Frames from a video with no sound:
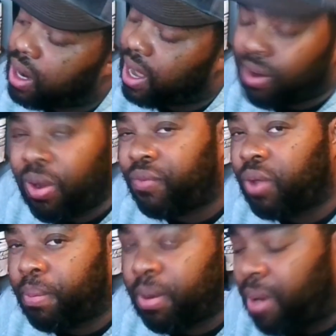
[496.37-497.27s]
I don't know if you
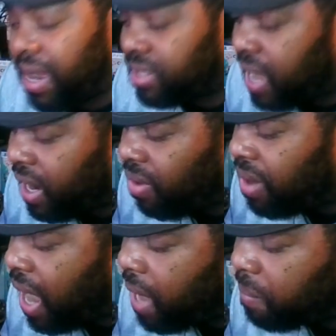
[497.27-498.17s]
could put a price tag on
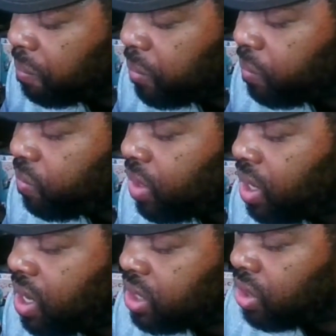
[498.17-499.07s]
that.
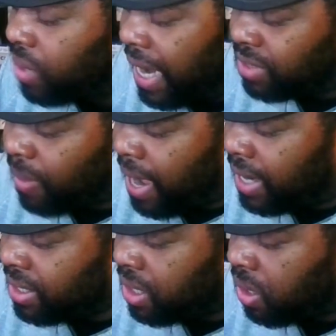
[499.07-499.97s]
So that's
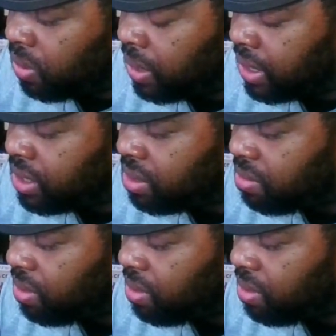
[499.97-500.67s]
why, you know, it's